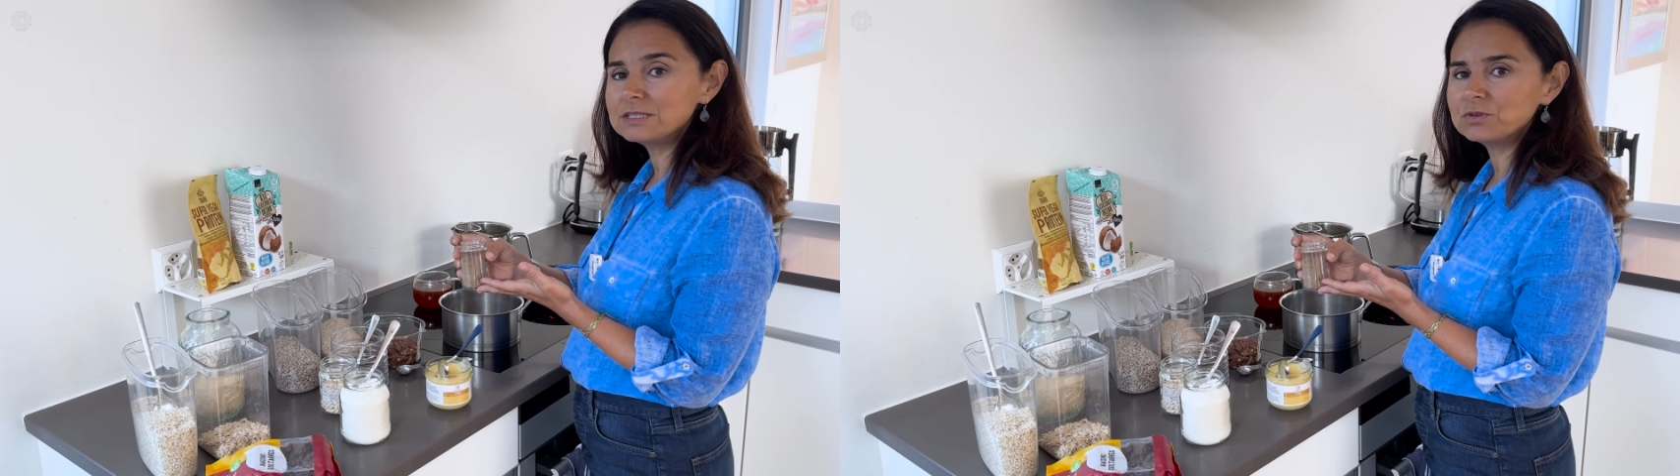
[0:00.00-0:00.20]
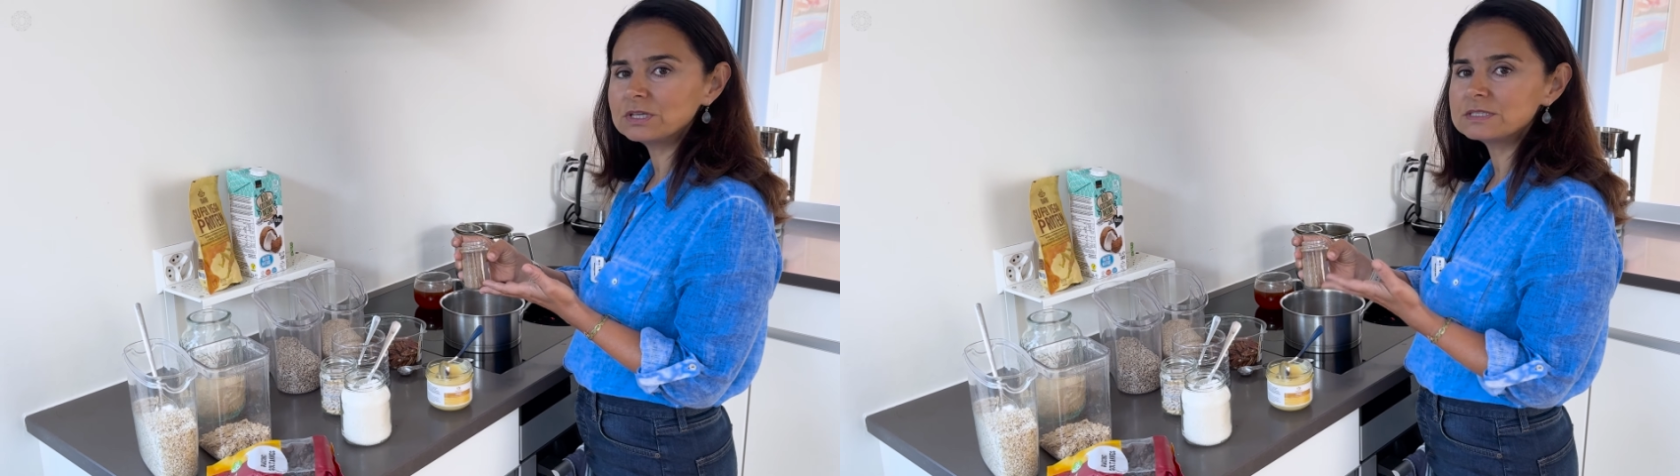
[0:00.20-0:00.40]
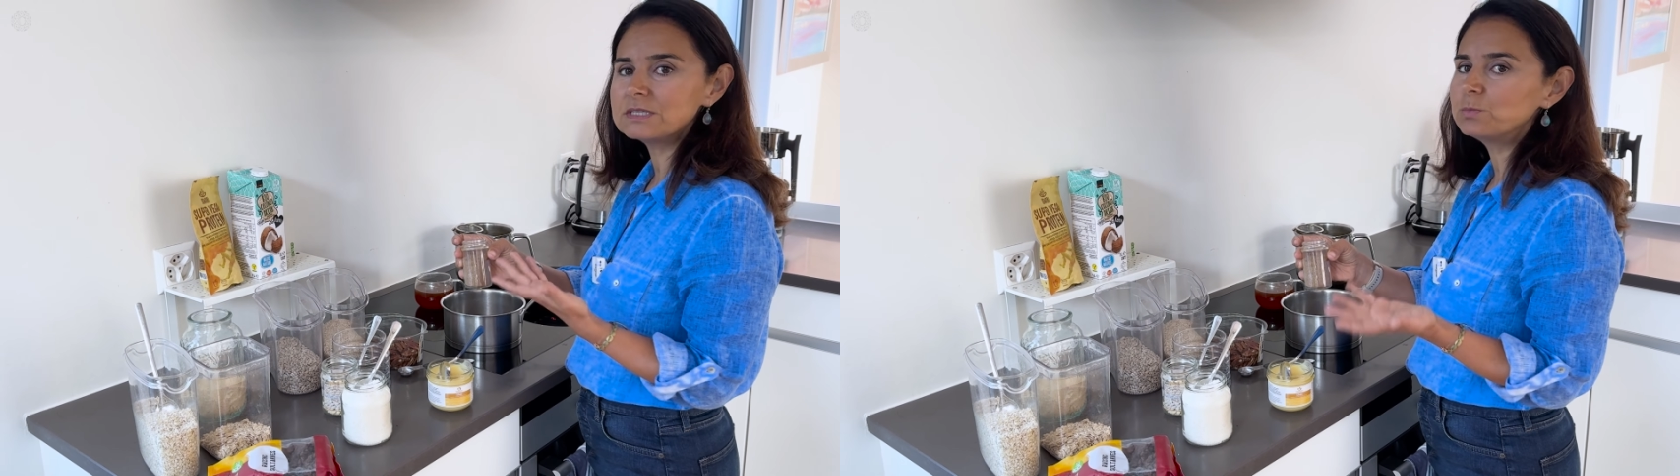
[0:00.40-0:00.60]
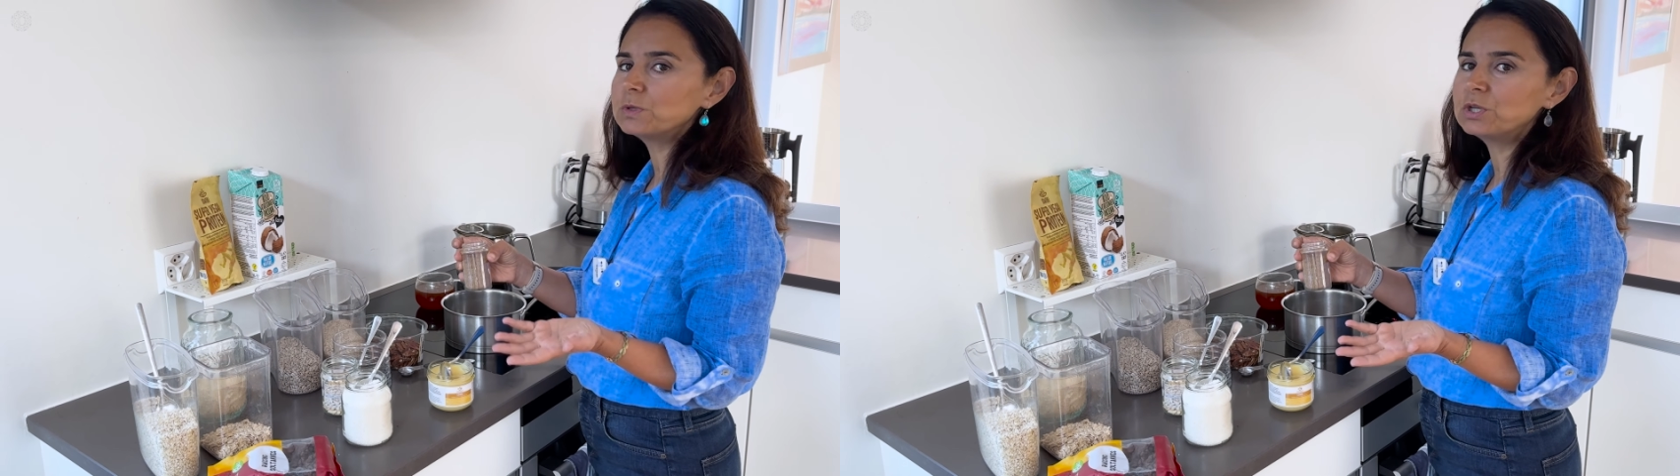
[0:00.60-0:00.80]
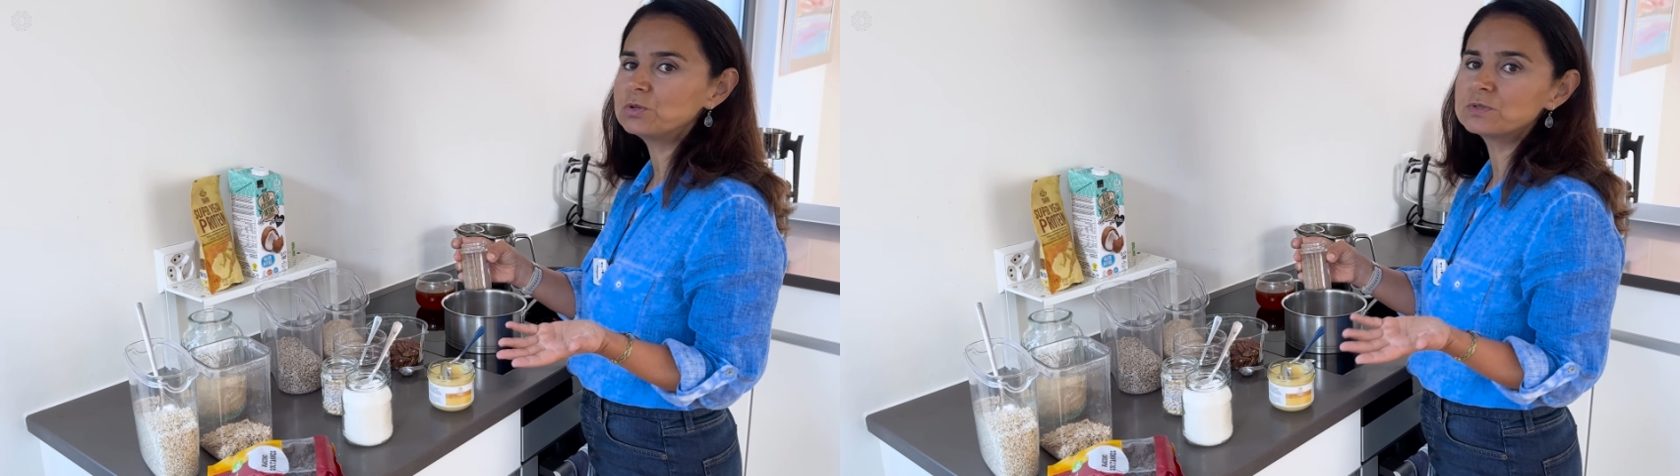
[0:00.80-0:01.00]
you can
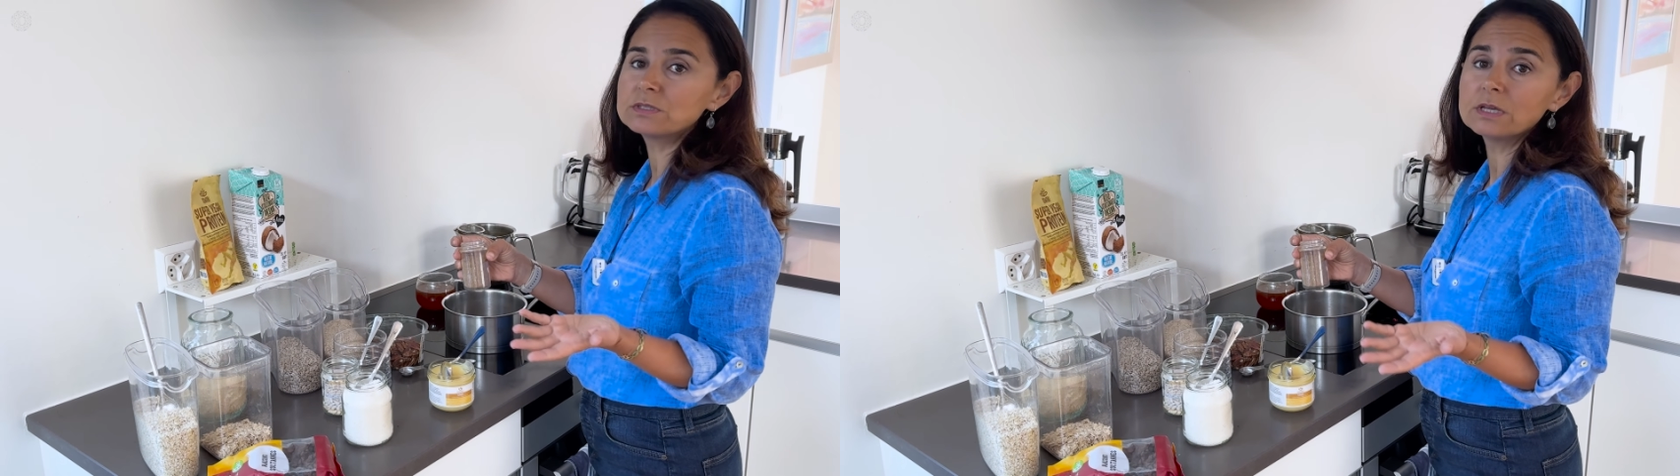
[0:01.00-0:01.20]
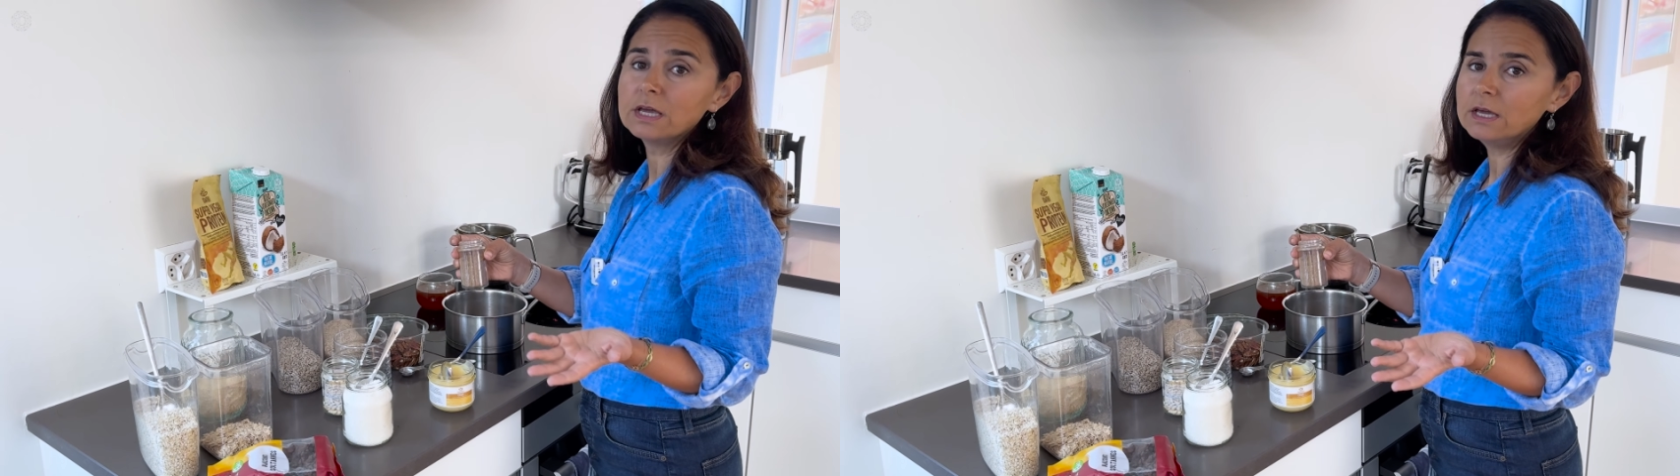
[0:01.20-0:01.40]
simply use